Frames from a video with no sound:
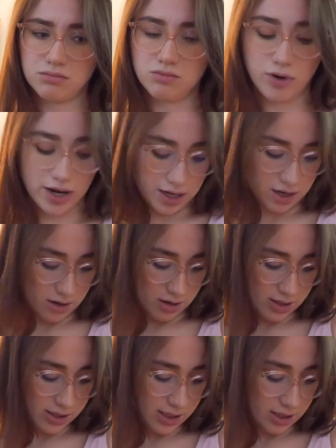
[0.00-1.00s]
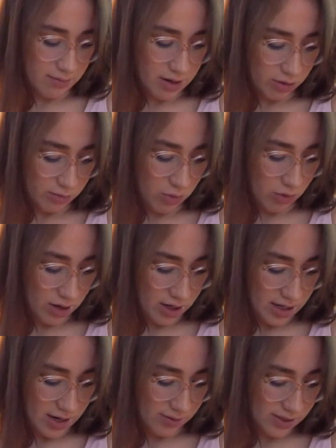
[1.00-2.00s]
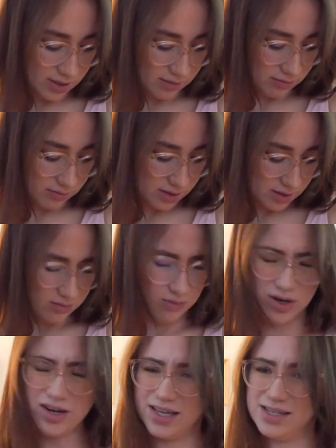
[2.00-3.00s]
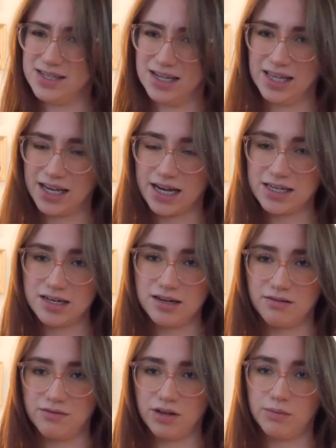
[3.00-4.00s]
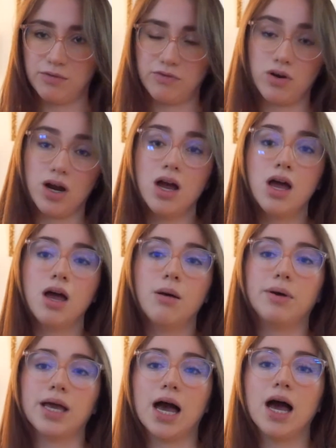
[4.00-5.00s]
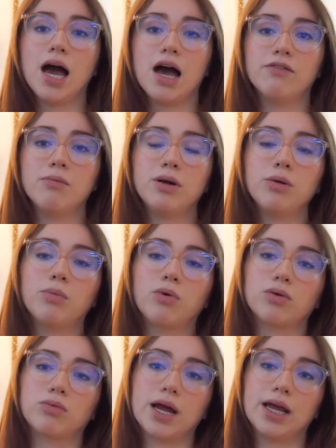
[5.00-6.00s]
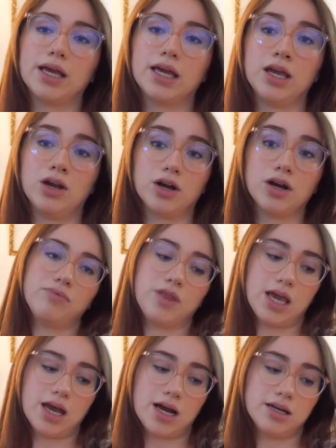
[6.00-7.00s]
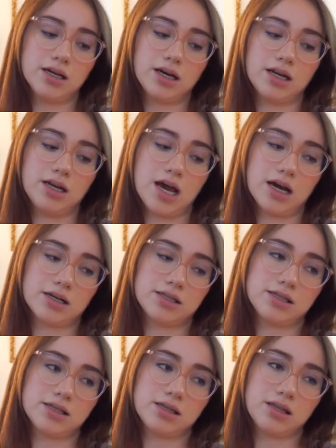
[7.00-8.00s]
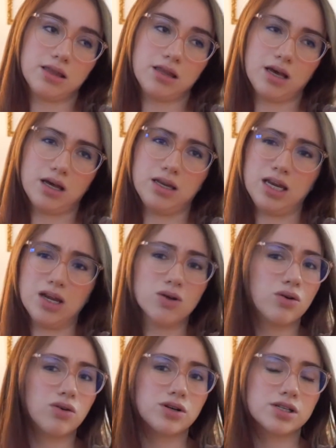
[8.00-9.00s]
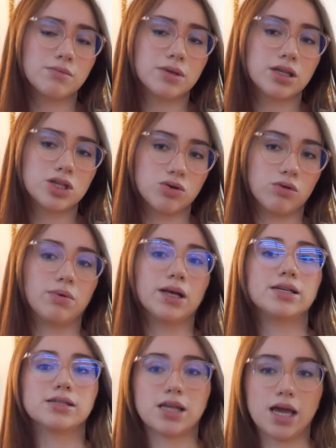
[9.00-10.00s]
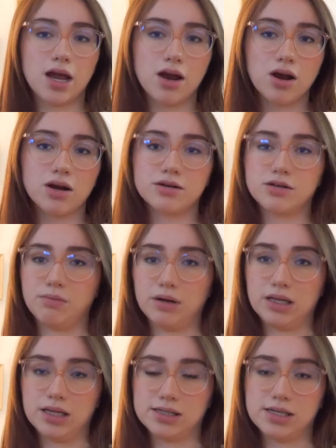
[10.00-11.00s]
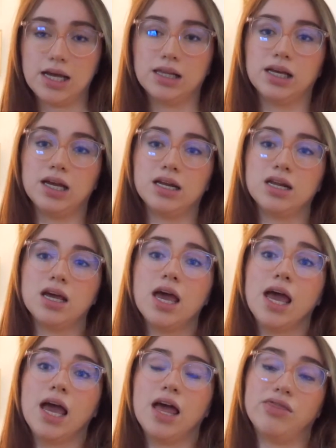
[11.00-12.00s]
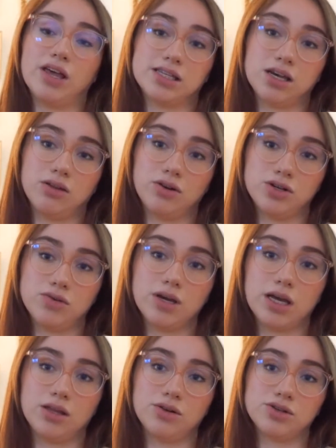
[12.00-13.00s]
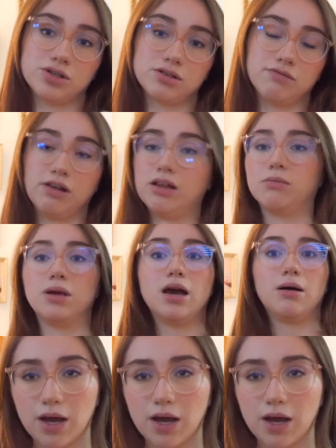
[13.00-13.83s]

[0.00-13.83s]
It's like a metal port, and I was like, where is it? Like, I didn't even feel it before, but yeah, I have a metal port right here. They kind of connect a needle or something to replace the air, to put in the saline, and that's how they're doing it. They're just filling me up.